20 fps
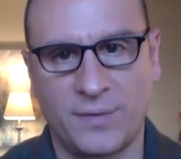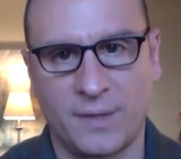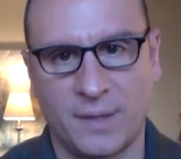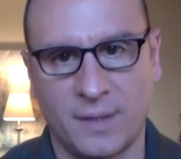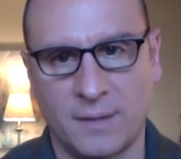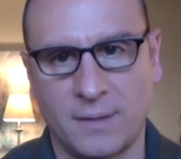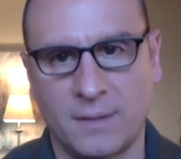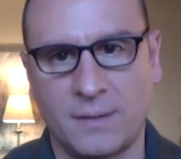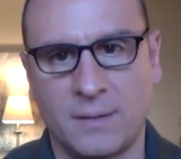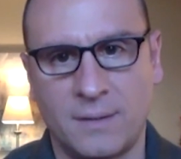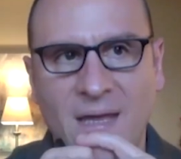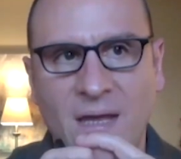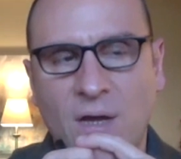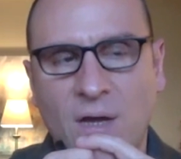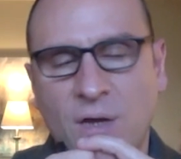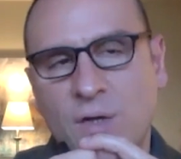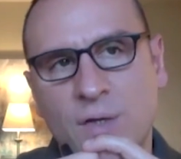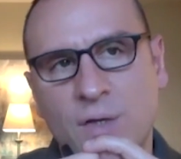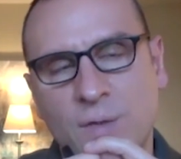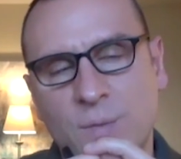And
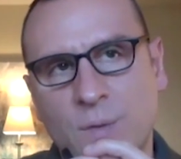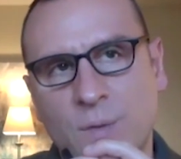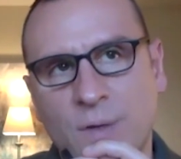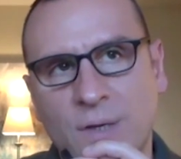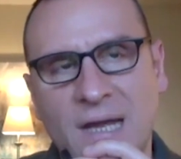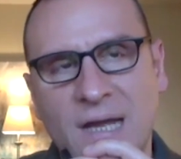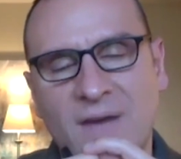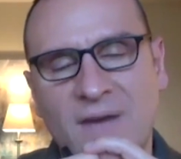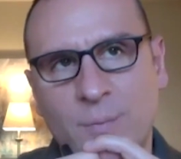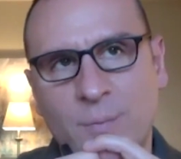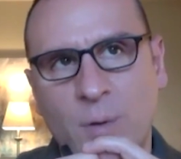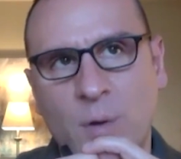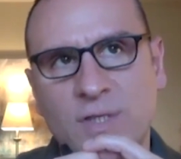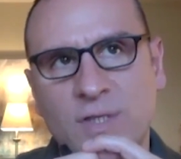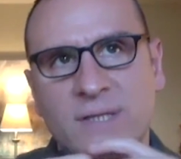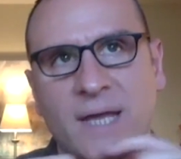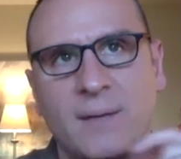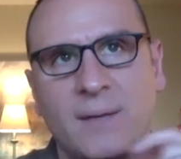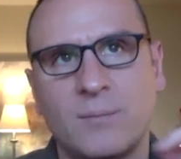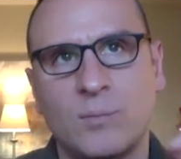are you kind of
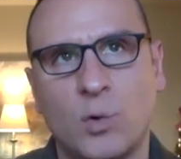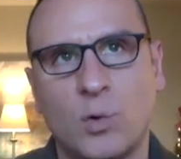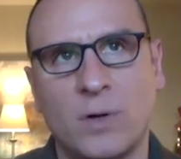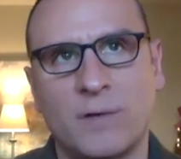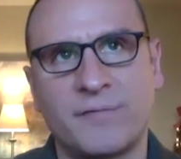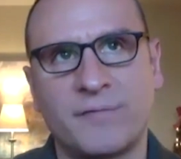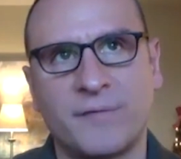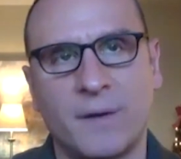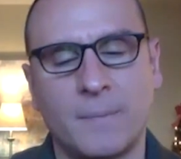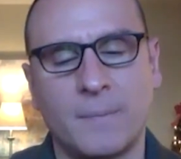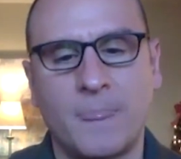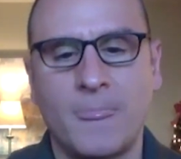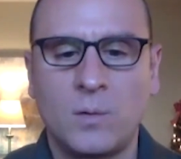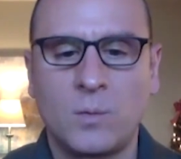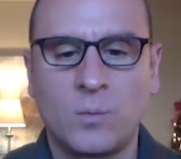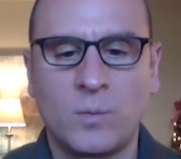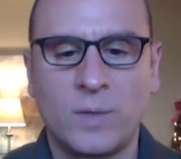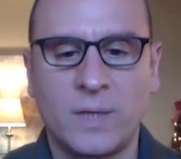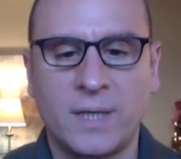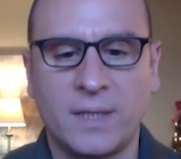approaching that more from,
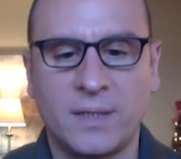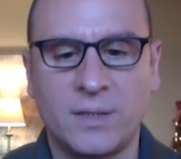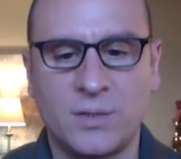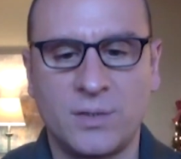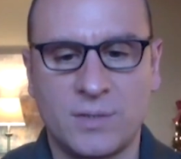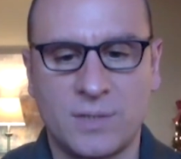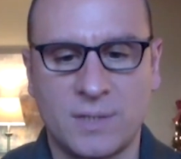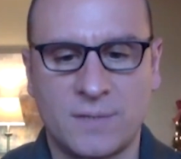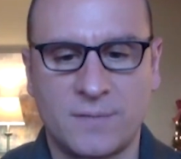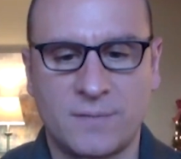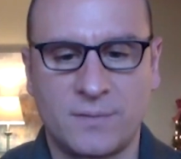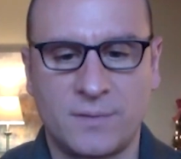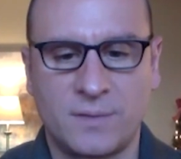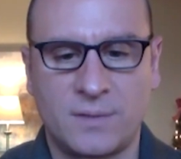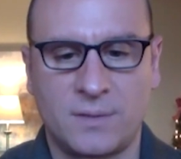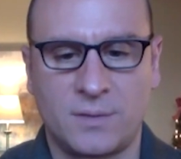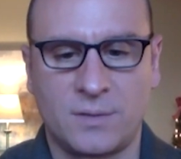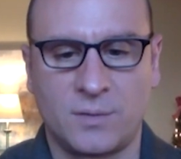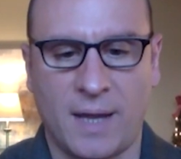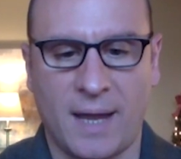we can use this
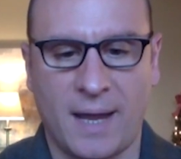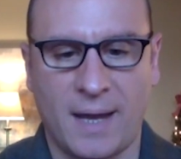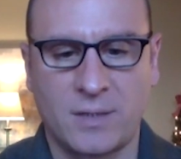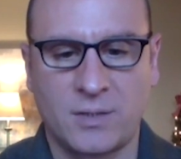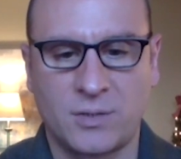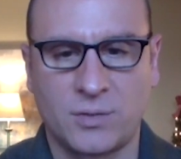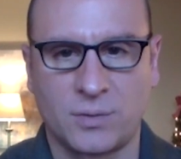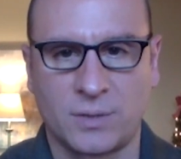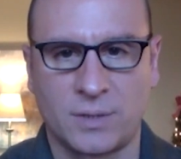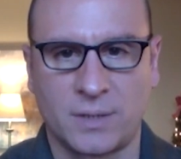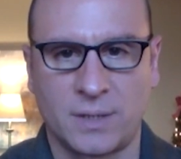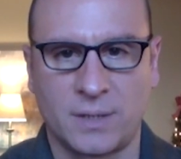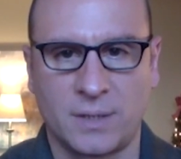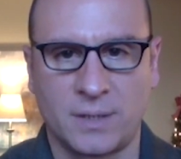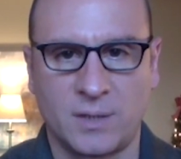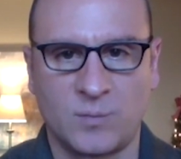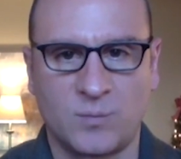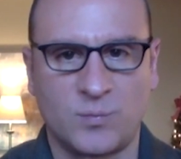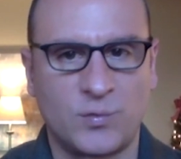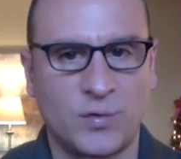to actually
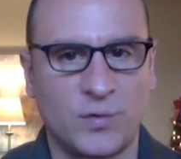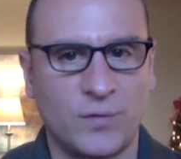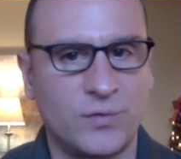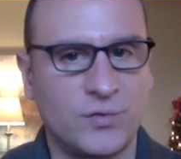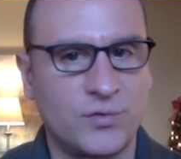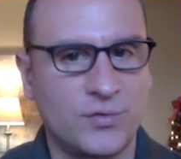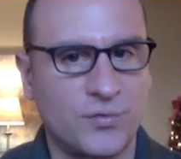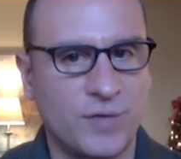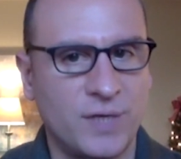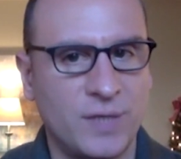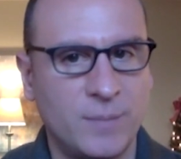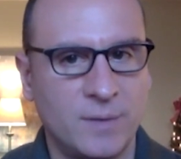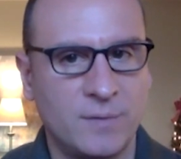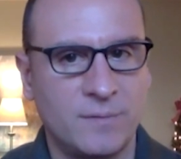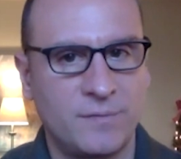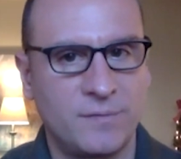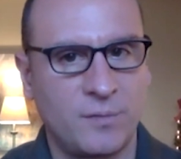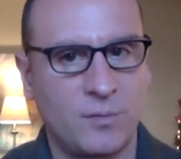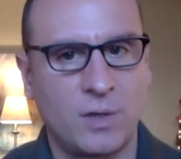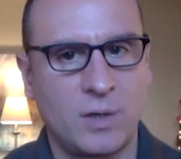improve
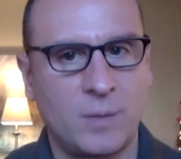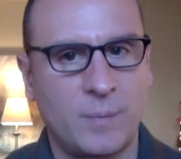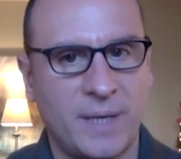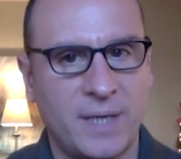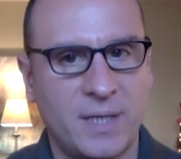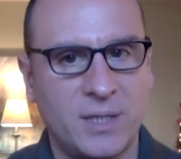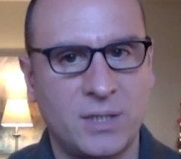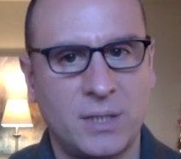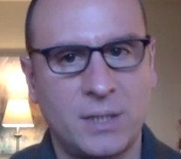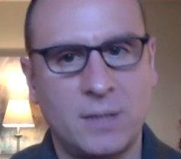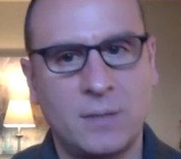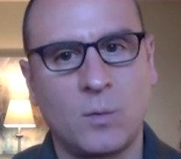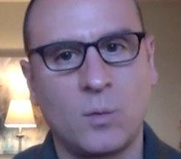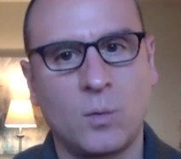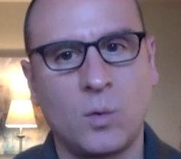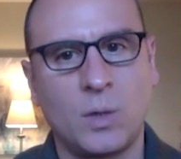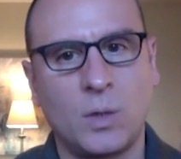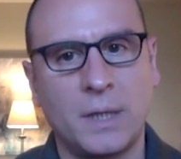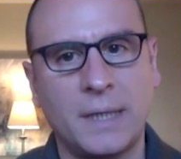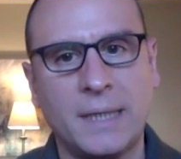treatment for a patient,
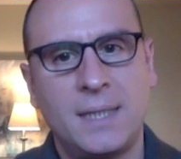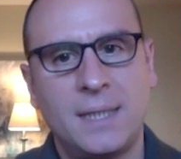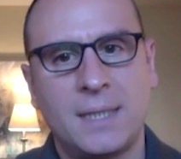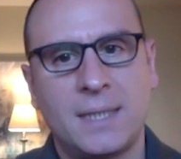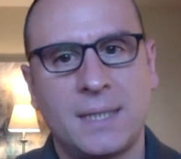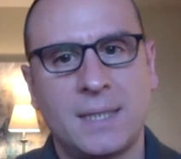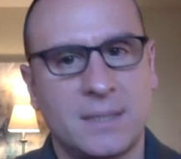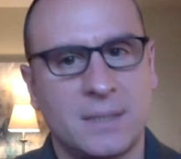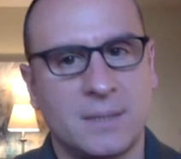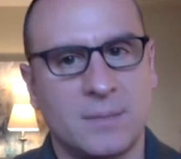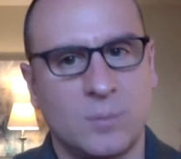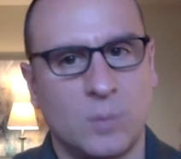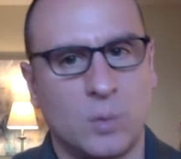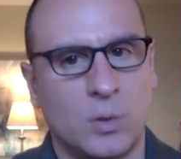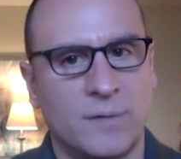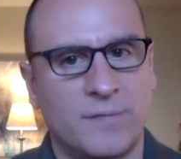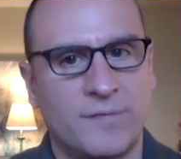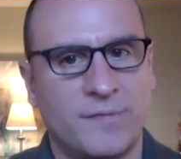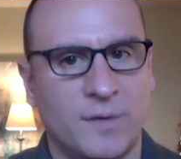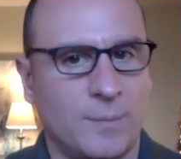or is it
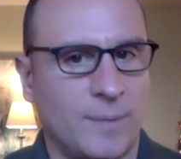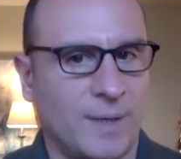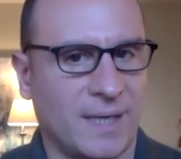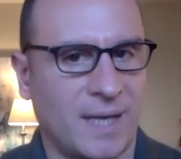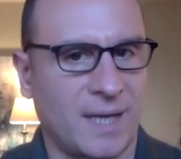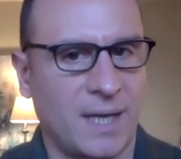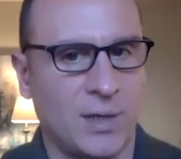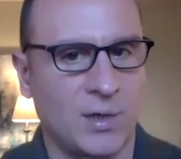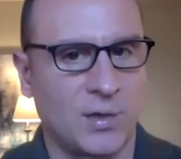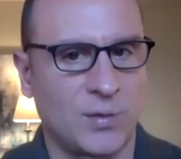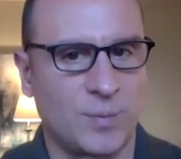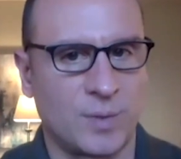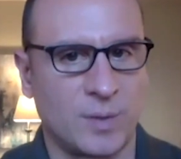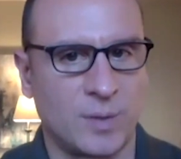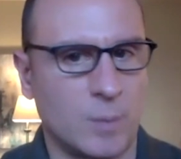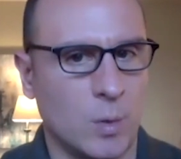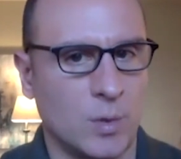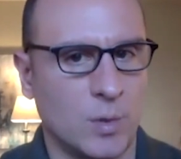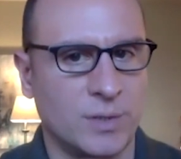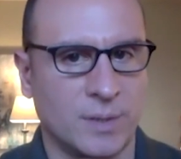more from like a health
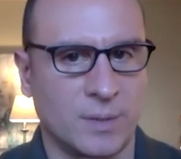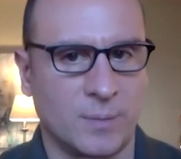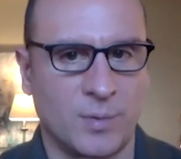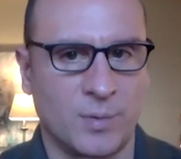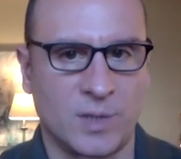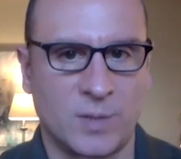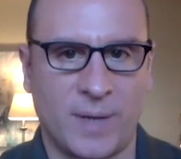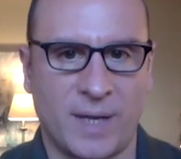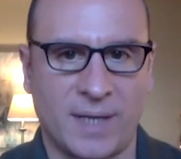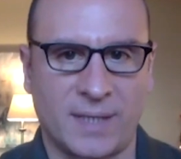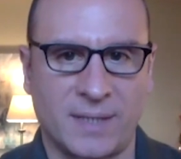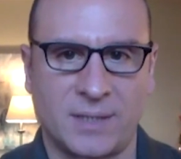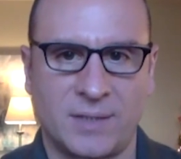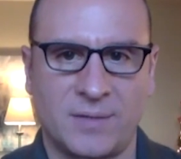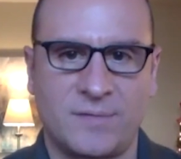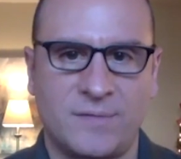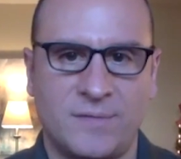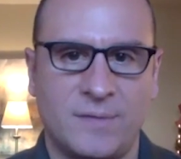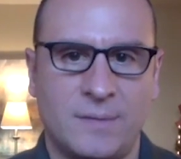promotion perspective?